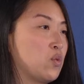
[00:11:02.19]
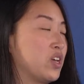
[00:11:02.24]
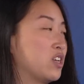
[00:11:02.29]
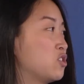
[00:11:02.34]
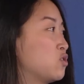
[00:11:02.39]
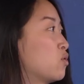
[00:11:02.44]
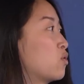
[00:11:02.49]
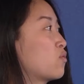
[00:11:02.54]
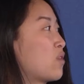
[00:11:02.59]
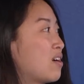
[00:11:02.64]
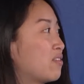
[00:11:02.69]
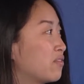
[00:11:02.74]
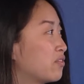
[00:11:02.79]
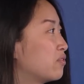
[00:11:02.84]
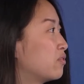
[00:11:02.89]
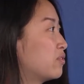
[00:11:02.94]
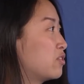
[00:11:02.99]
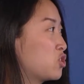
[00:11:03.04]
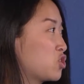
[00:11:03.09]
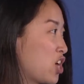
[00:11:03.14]
can do a rev
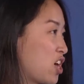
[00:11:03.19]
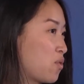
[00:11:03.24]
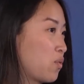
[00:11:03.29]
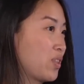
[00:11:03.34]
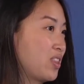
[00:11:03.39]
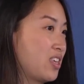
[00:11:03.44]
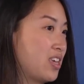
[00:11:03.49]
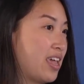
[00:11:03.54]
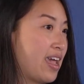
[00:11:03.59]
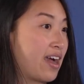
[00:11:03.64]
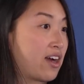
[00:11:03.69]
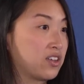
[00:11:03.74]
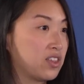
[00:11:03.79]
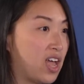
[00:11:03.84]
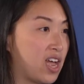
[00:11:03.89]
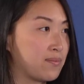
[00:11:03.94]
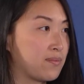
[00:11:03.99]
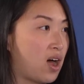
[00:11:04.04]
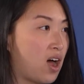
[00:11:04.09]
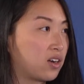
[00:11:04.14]
share with the
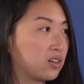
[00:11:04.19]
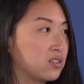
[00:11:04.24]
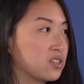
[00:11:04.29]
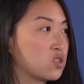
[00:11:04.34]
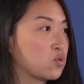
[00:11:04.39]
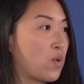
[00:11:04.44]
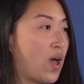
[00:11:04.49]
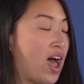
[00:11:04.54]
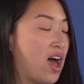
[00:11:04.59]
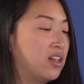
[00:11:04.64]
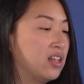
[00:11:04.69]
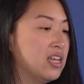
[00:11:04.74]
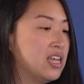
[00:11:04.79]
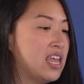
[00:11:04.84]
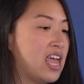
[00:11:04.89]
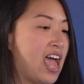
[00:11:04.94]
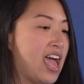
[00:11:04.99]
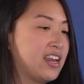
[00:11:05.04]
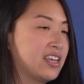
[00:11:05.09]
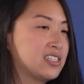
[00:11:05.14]
airline model as well.
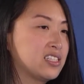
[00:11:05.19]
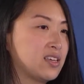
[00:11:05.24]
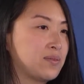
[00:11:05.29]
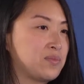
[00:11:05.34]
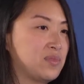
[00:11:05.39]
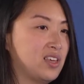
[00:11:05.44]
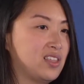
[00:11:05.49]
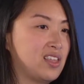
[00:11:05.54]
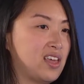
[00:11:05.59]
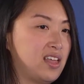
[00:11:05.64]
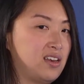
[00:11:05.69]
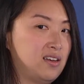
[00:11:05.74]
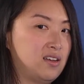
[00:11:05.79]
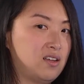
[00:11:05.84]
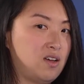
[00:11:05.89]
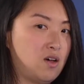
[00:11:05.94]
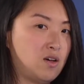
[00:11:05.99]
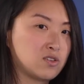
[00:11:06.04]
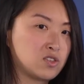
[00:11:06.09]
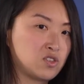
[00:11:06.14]
And it's something that
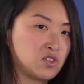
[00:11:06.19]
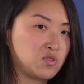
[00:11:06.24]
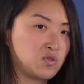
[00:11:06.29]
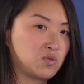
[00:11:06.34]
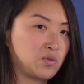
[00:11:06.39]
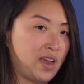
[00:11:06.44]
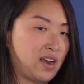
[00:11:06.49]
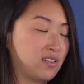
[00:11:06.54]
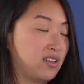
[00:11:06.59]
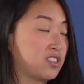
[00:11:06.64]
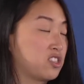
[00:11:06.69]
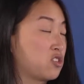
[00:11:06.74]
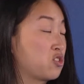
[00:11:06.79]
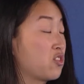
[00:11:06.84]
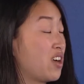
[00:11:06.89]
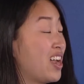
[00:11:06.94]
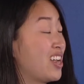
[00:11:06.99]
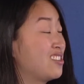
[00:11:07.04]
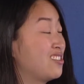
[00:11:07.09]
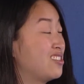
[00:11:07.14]
also airlines are
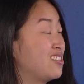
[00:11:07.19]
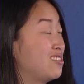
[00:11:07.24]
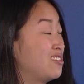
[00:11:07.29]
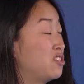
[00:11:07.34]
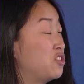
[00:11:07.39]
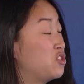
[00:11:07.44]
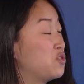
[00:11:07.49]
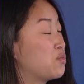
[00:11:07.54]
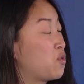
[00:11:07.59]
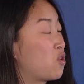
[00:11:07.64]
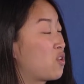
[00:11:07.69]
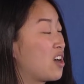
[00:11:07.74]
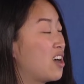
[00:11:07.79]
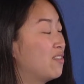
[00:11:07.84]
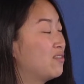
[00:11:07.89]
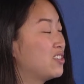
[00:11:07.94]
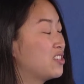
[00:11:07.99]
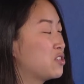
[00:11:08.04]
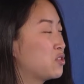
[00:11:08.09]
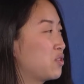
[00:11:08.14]
trying to do more
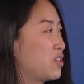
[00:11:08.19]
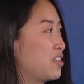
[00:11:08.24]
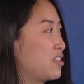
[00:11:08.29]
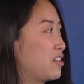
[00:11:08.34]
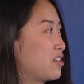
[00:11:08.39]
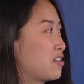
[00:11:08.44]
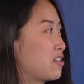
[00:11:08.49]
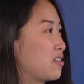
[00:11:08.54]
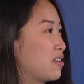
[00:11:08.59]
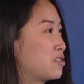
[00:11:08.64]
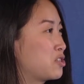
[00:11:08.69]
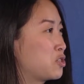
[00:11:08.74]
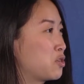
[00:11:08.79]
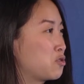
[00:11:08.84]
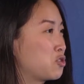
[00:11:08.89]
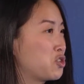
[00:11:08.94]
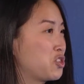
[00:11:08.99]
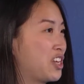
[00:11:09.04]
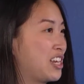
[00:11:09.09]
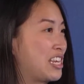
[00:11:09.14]
of, so that they're
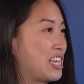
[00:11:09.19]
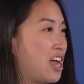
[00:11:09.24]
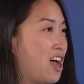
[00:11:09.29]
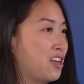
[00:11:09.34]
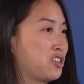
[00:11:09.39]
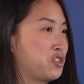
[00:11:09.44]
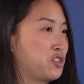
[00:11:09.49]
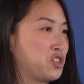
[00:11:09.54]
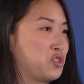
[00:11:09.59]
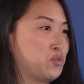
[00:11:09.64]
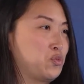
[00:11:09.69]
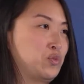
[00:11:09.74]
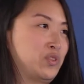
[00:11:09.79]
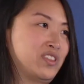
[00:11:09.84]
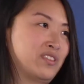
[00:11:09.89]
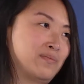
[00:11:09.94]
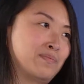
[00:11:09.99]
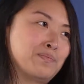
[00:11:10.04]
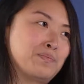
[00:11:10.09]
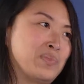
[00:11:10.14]
associated not just
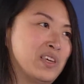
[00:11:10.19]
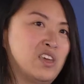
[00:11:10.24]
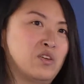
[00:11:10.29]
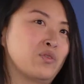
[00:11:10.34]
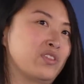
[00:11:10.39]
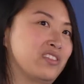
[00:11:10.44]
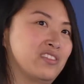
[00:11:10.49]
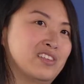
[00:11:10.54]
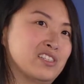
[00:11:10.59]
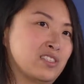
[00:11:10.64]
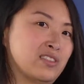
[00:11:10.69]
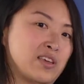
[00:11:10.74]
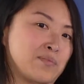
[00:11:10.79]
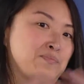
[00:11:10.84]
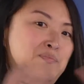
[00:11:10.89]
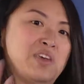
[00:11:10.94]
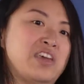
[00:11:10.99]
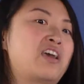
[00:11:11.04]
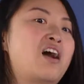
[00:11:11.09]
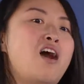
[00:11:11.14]
with being with this
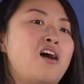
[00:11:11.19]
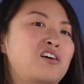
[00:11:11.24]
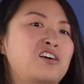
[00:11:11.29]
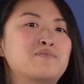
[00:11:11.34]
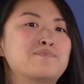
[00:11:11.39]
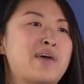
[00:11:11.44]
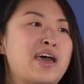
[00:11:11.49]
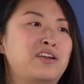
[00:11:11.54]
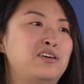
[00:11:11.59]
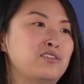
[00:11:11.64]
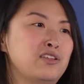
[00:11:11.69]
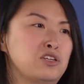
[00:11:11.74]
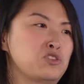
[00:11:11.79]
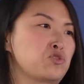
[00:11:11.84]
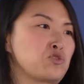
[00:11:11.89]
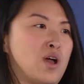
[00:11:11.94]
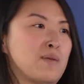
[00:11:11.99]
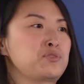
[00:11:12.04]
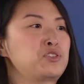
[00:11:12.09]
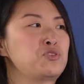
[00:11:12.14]
like big hunk of metal that
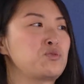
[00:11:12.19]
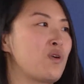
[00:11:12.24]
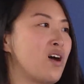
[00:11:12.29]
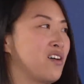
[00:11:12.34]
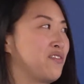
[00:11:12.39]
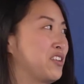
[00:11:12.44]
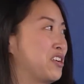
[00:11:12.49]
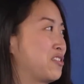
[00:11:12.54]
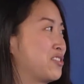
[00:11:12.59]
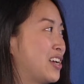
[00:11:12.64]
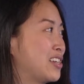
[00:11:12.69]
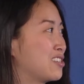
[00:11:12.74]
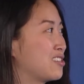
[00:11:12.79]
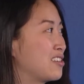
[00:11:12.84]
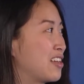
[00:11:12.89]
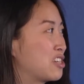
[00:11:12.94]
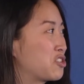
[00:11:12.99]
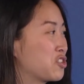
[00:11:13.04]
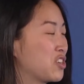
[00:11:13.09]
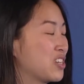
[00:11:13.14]
drops you off in your
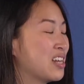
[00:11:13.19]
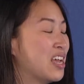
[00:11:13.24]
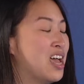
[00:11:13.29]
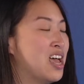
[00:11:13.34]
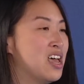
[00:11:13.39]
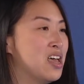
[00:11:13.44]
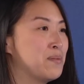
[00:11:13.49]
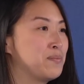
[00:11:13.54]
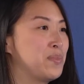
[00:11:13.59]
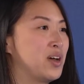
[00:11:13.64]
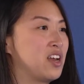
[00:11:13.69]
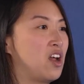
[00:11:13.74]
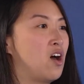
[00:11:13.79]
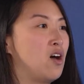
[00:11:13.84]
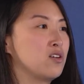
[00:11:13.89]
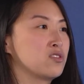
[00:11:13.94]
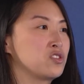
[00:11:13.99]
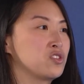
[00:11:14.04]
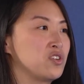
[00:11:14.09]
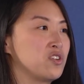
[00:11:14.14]
destination, but
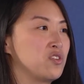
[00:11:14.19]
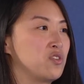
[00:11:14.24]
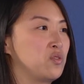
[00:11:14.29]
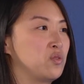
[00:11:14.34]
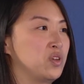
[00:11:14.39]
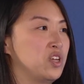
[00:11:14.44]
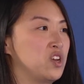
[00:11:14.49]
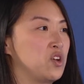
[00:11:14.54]
also